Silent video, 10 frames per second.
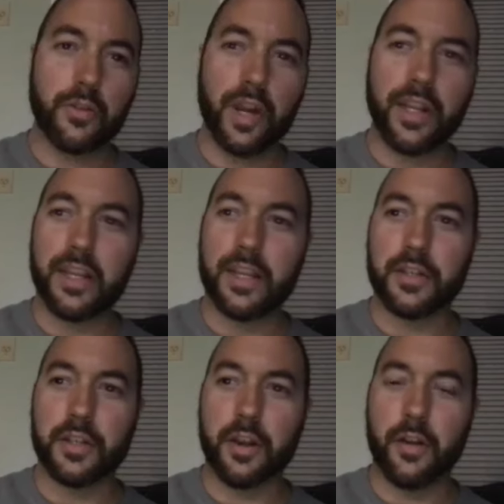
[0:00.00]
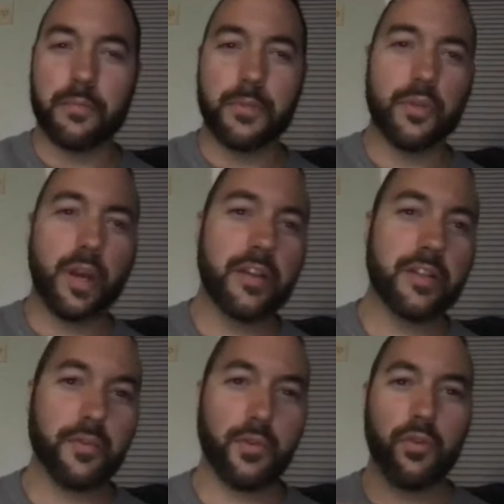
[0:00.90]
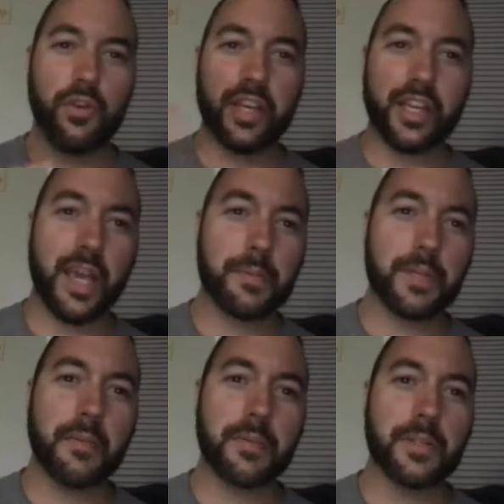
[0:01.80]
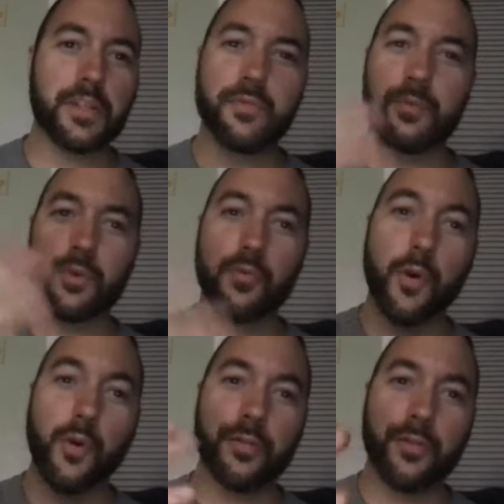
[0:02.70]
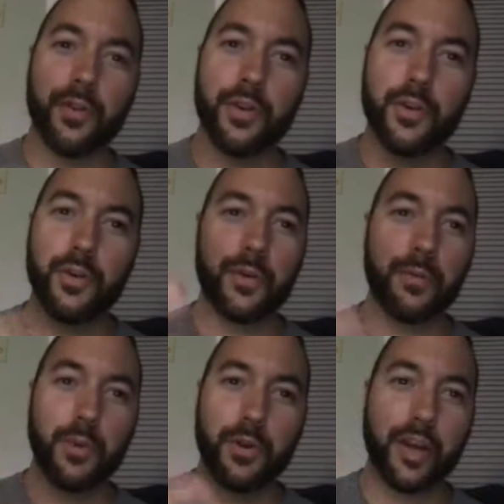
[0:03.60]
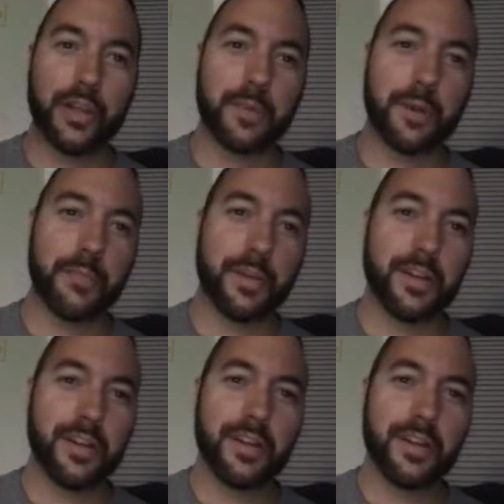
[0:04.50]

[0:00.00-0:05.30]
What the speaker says: the rankings. Do you guys ever look at game time to see who voted for you and where you guys might be?